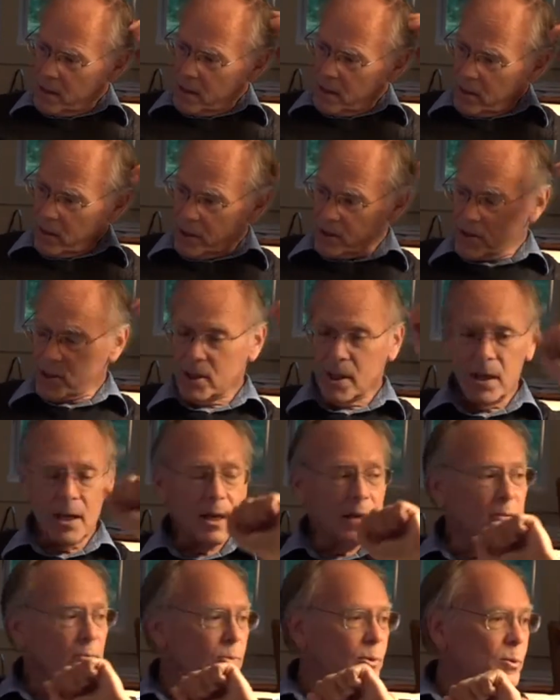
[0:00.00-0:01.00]
Our
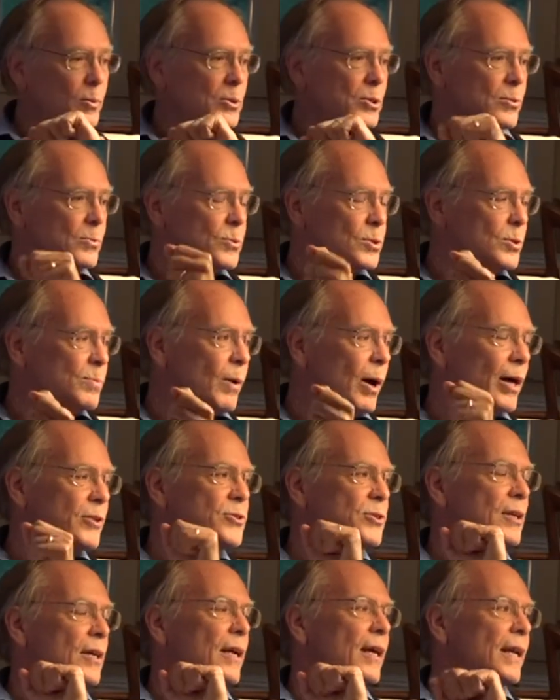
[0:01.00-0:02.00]
skin responds
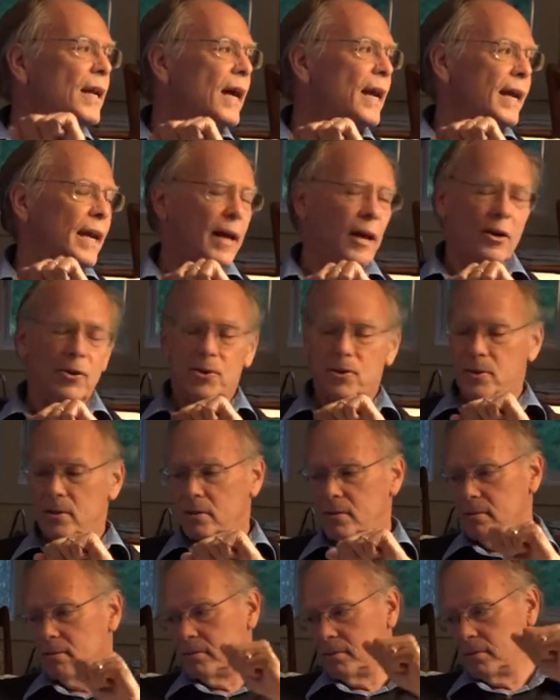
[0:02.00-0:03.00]
to kinetic energy.
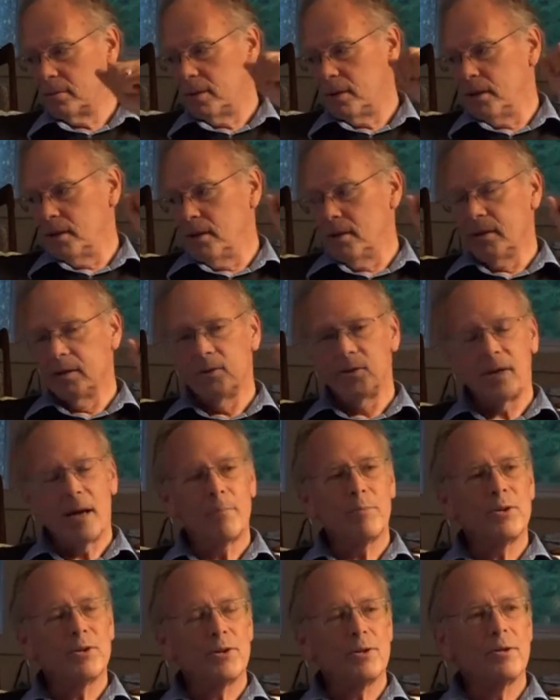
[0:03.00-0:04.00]

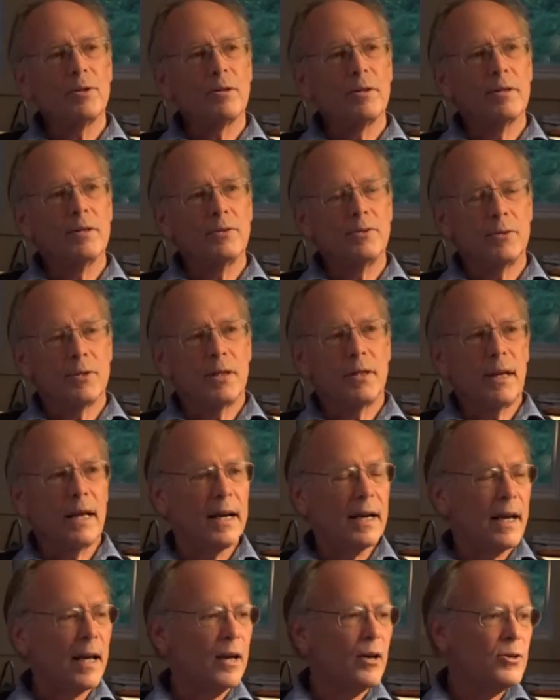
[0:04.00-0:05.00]
Temperature is
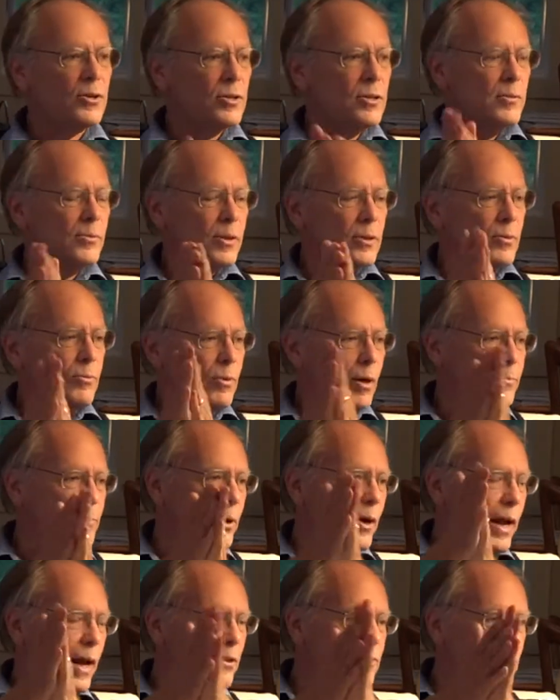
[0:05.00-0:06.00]
kinetic energy. When you rub your
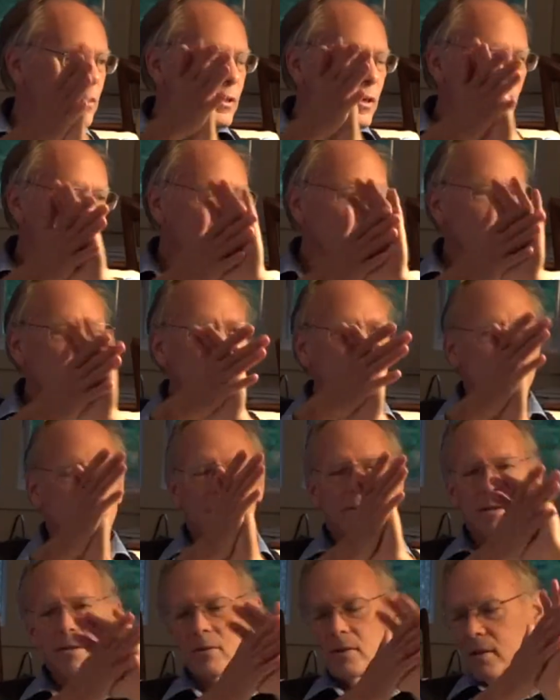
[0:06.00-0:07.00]
hands together,
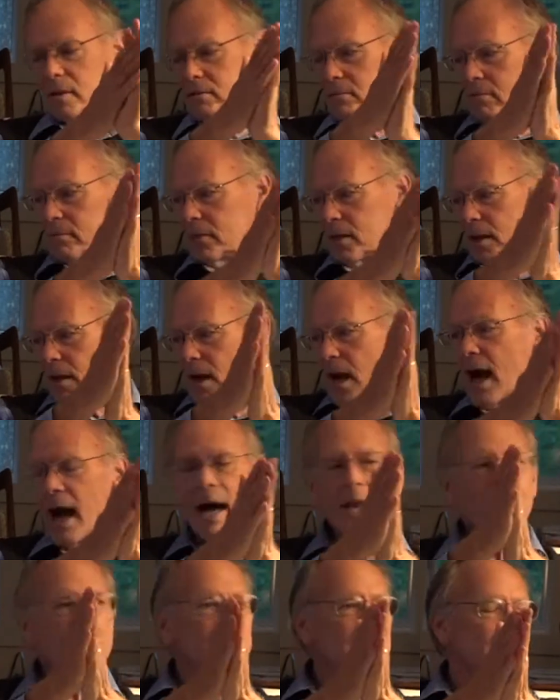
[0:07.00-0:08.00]
things get hot.
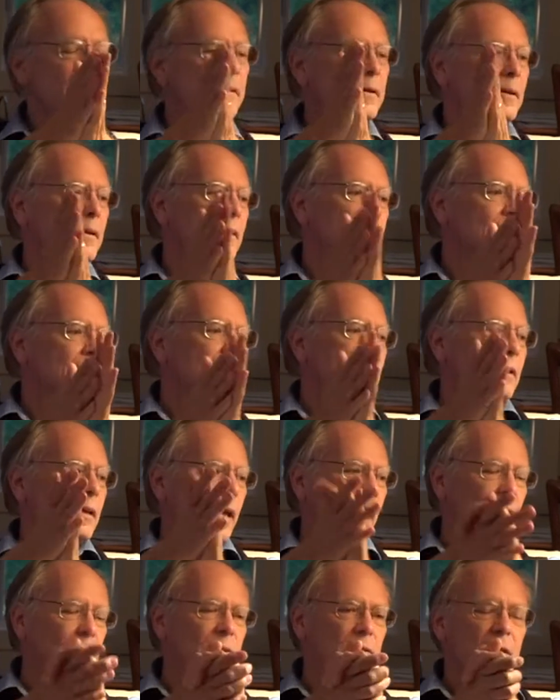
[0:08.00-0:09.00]

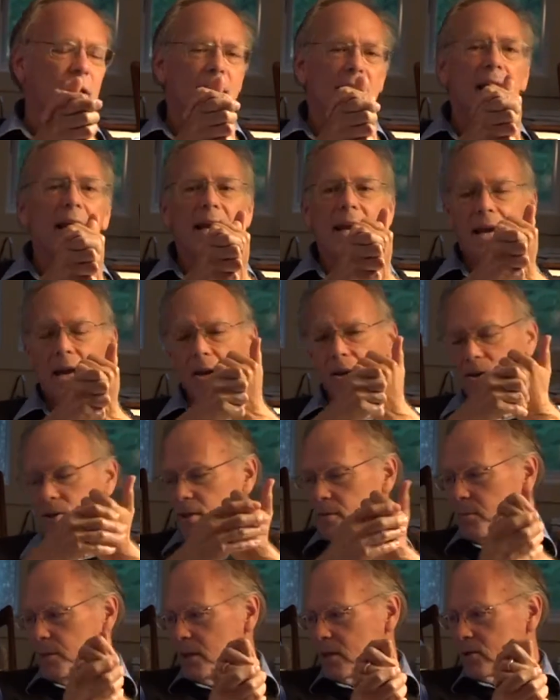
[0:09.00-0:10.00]
That's kinetic energy
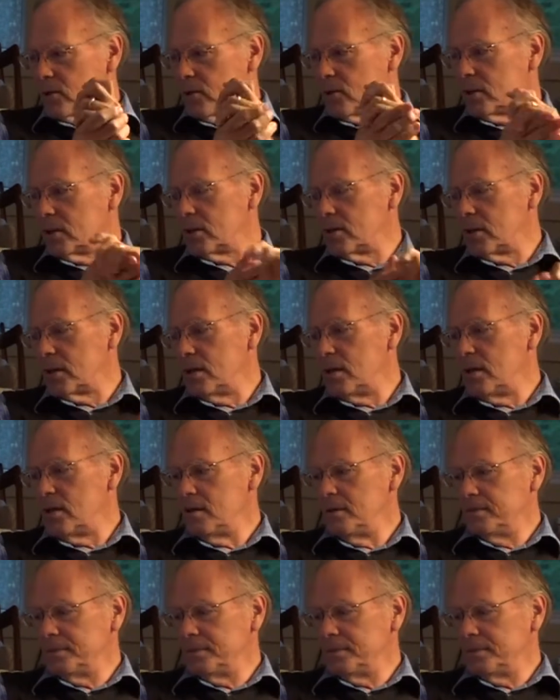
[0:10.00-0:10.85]
being turned into heat.